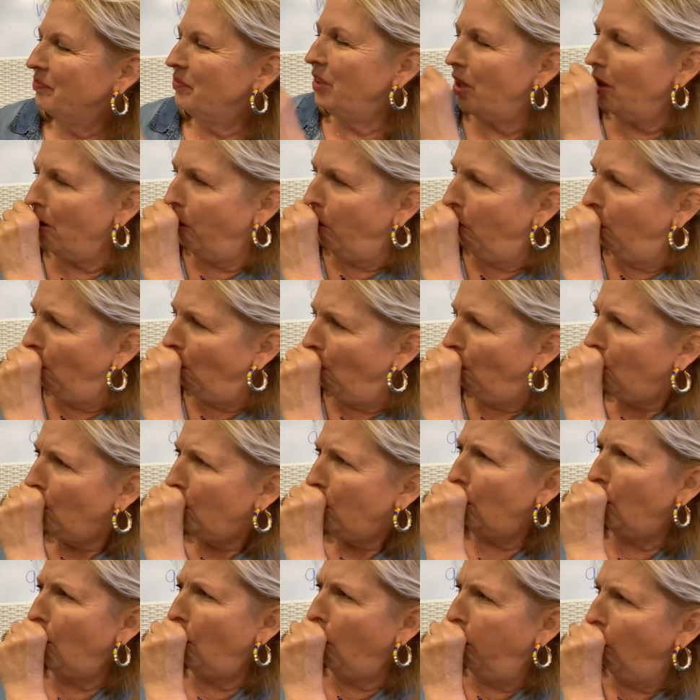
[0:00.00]

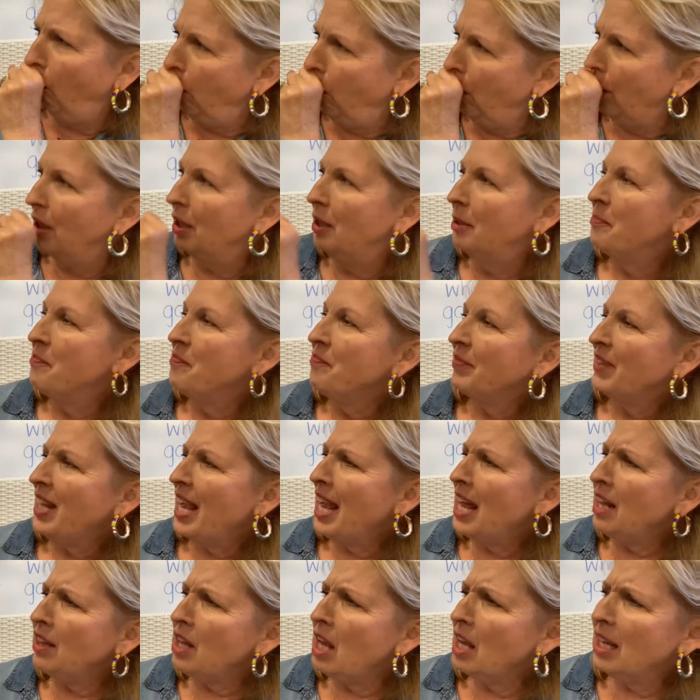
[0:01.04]

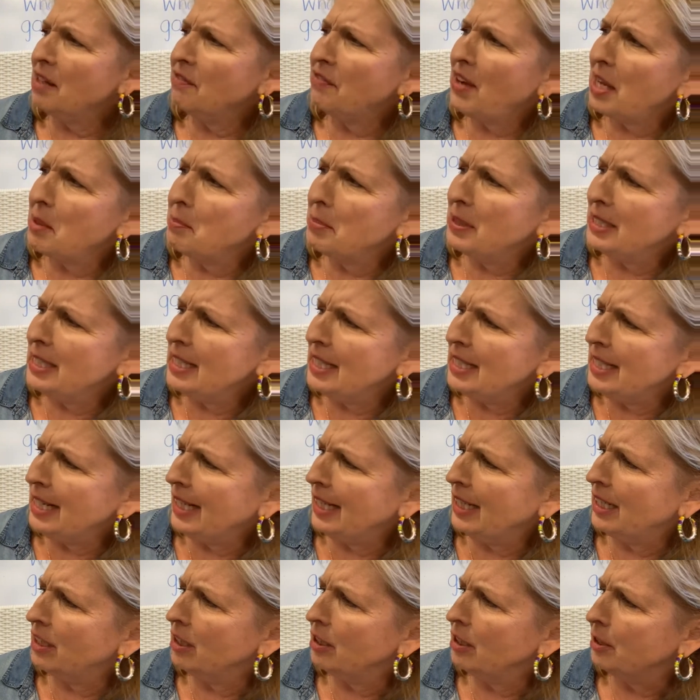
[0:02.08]
How long have I been in
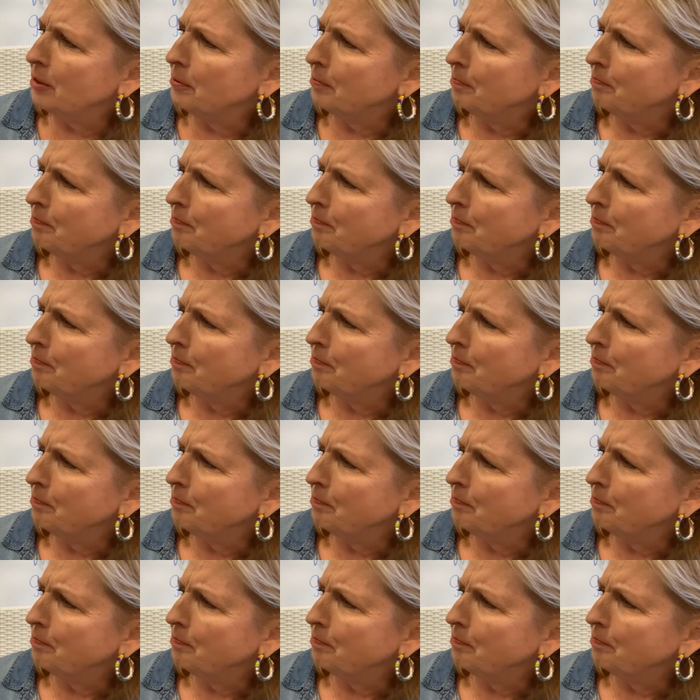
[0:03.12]
here?